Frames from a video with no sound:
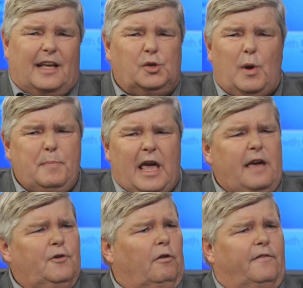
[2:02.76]
that's why
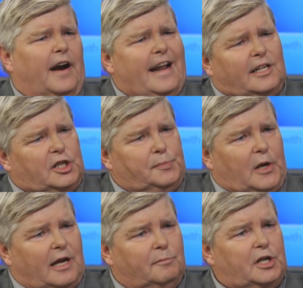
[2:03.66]
behavioral finance has
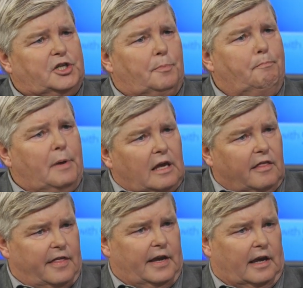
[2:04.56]
become such a big
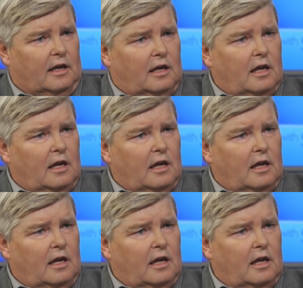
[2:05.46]
thing.